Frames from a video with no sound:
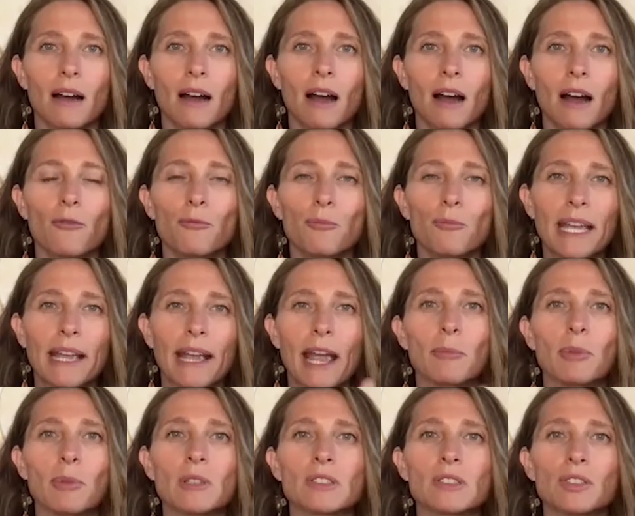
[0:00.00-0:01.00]
of being
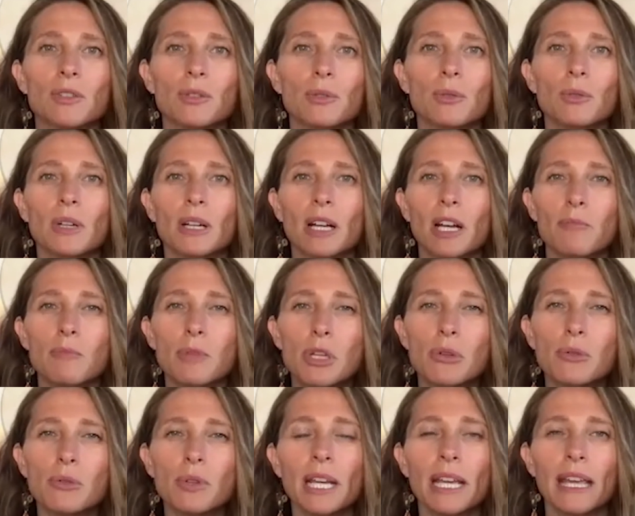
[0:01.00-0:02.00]
able to
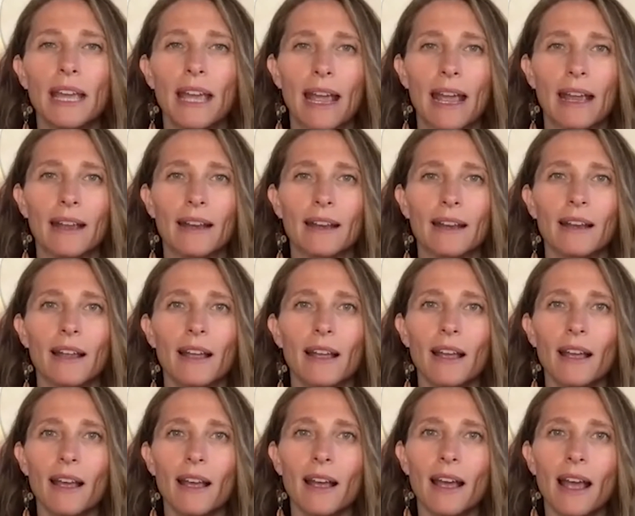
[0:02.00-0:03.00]
communicate
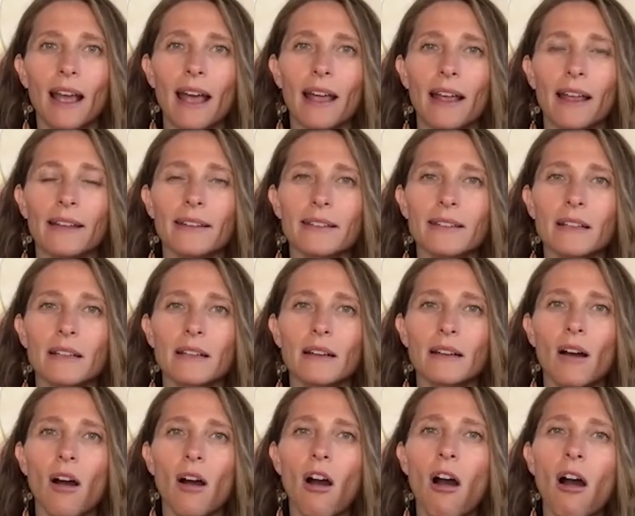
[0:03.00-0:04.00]
and
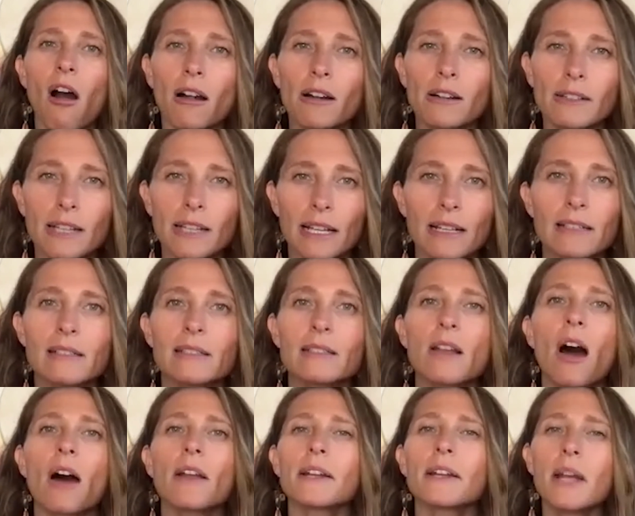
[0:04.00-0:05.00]
harness,
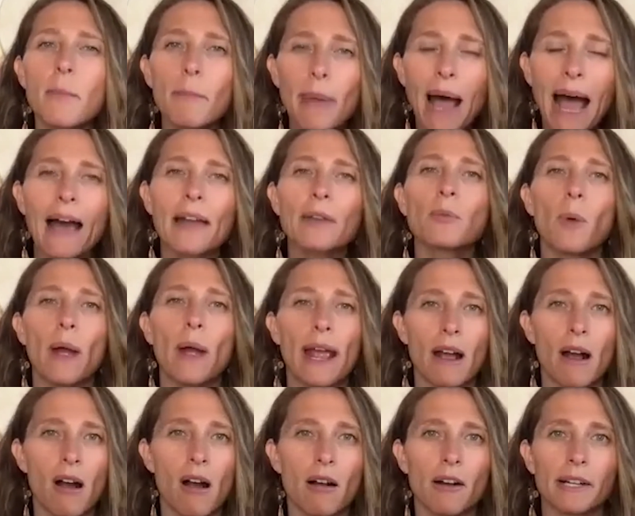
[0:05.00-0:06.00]
not in a bad way
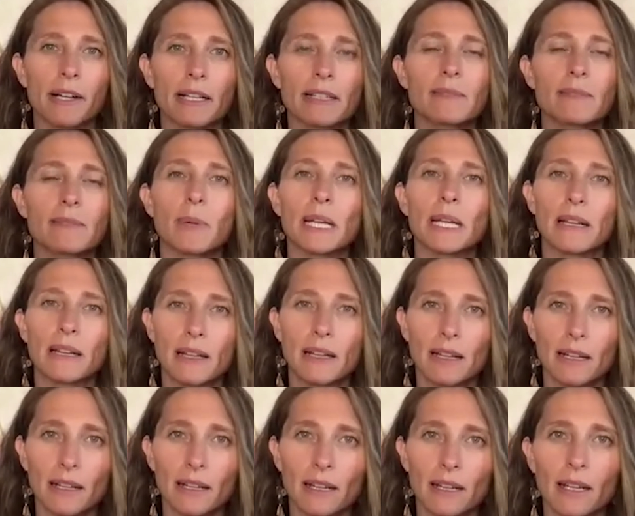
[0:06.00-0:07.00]
harness, but in
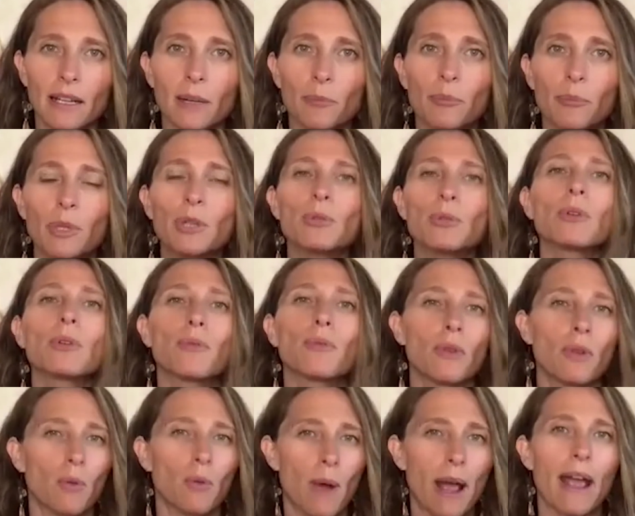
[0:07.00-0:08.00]
a
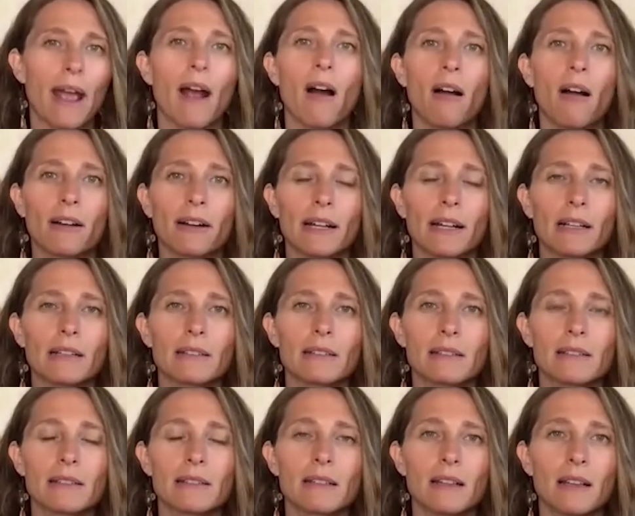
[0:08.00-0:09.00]
beautiful way
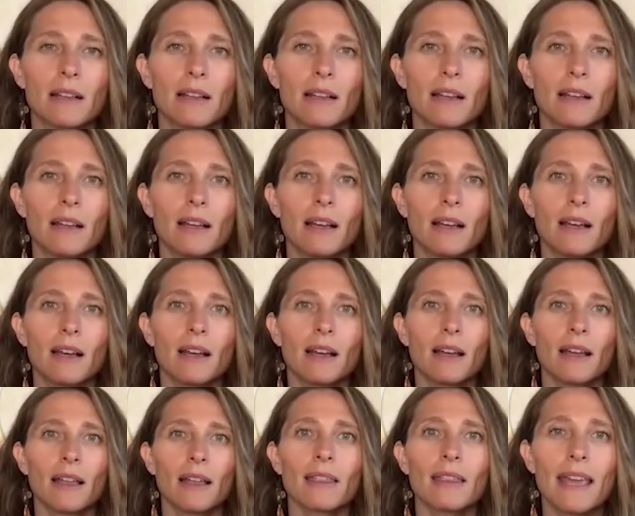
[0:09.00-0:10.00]
harness
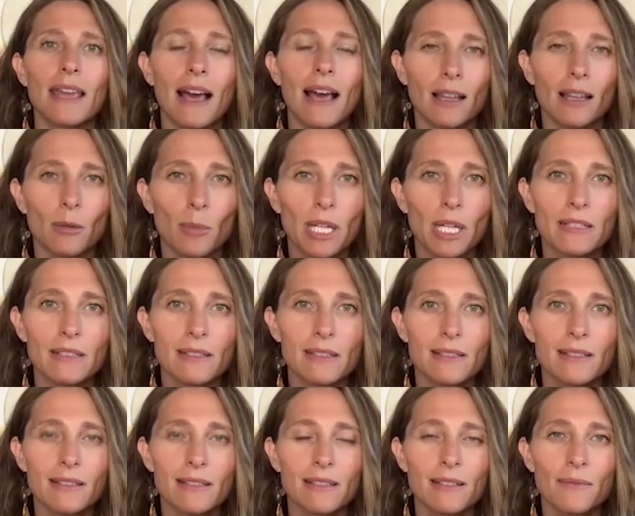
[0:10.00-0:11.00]
the
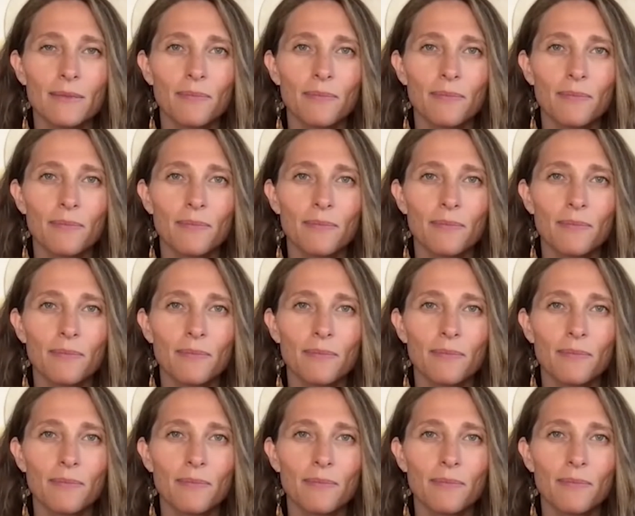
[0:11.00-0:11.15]
elements